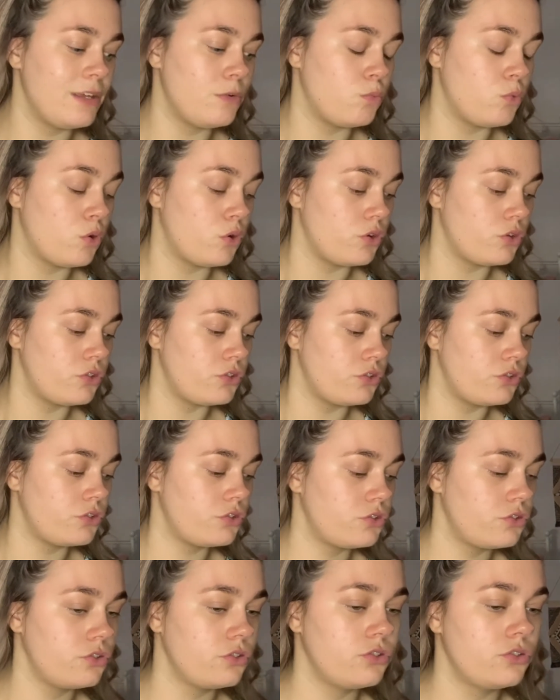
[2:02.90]

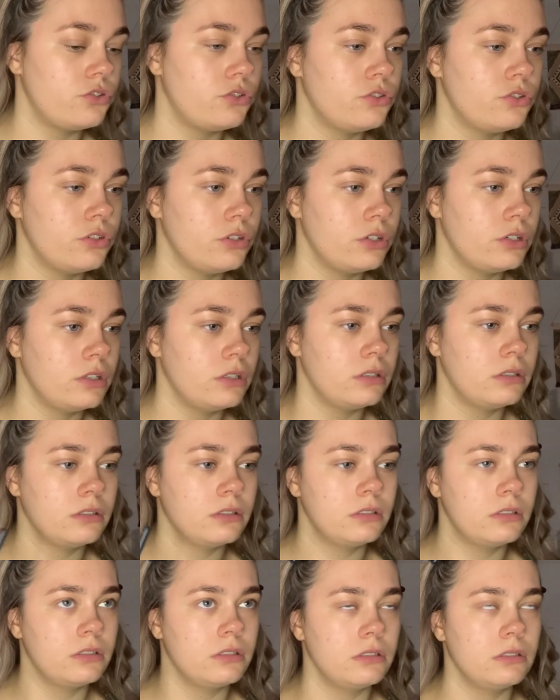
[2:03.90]
was
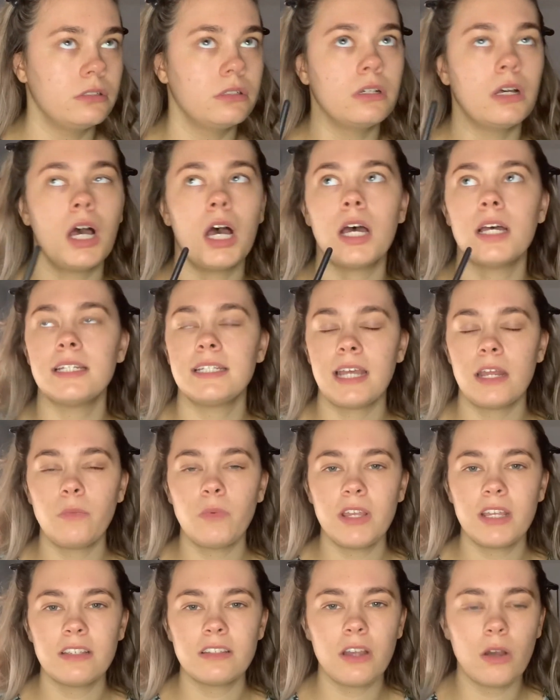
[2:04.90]
10
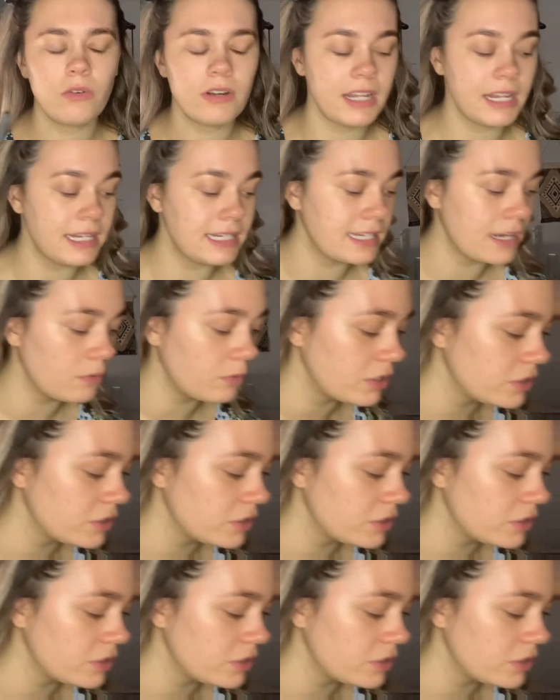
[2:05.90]
weeks old, nearly 10 weeks